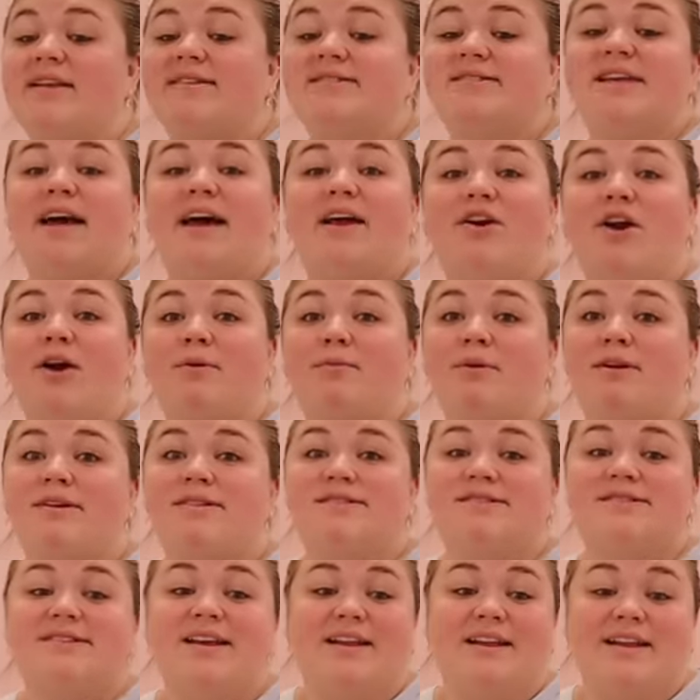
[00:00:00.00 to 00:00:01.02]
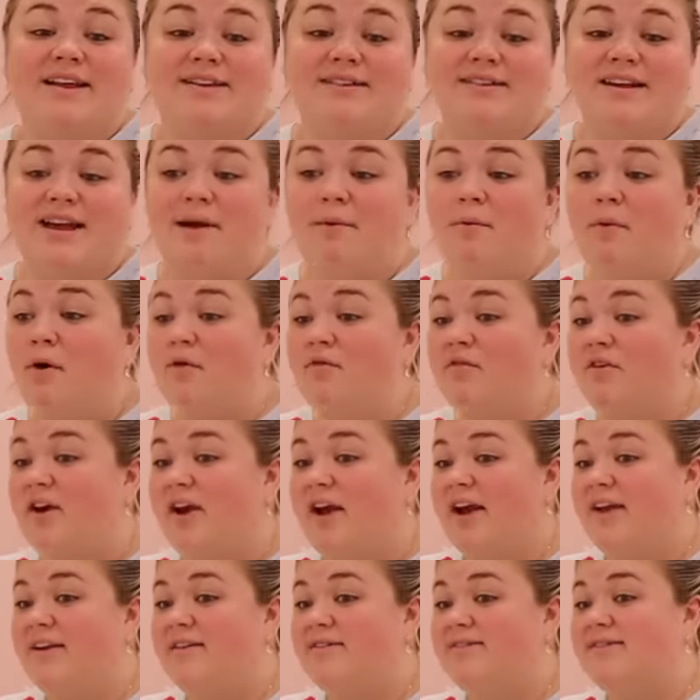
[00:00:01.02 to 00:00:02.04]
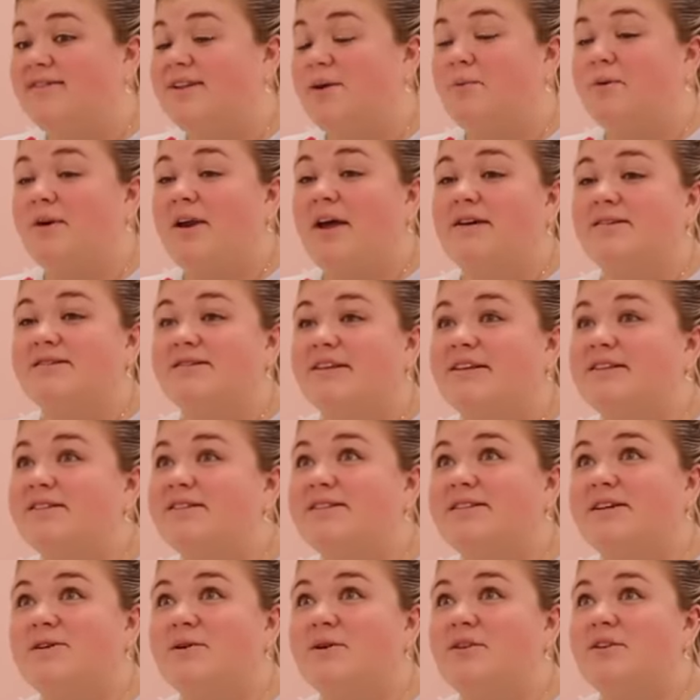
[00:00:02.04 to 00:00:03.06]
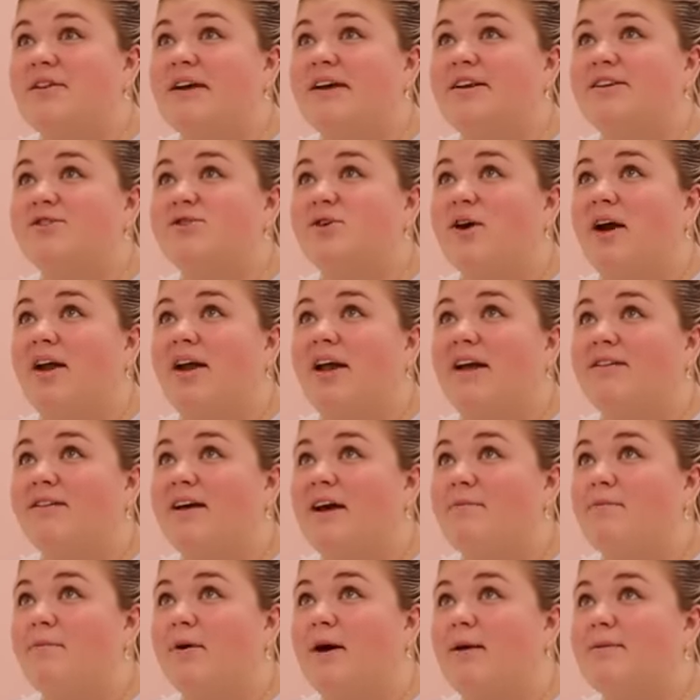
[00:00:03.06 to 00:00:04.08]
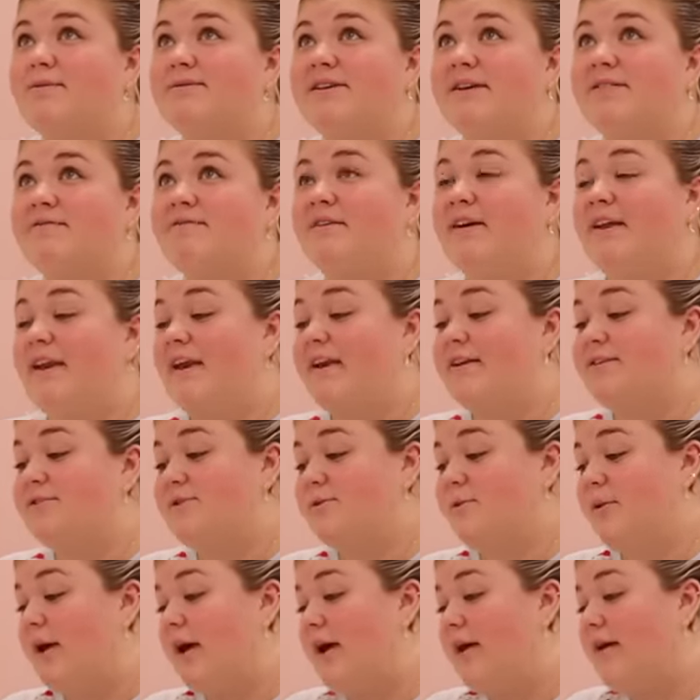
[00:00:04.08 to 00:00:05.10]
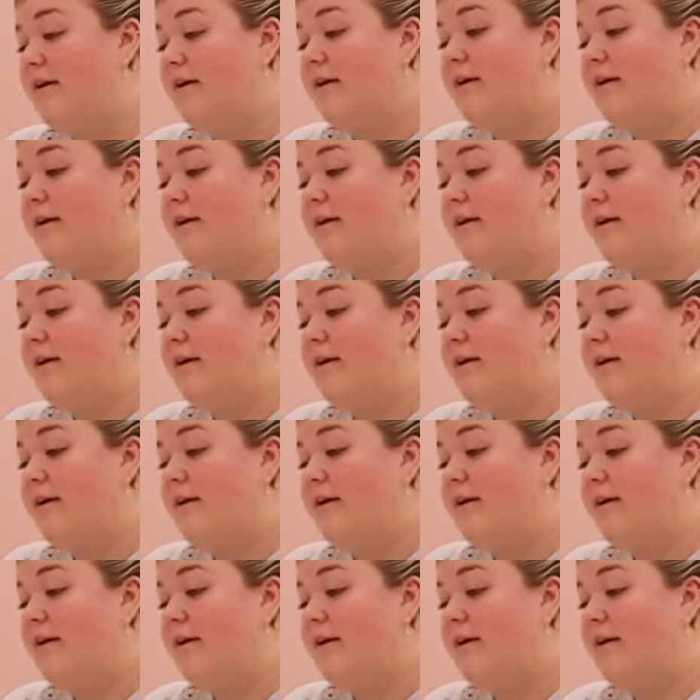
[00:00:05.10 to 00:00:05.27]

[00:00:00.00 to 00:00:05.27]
It's that or I'm gonna sell it. I'm over it. Someone else can deal with it and try to get light bulbs that fit into it.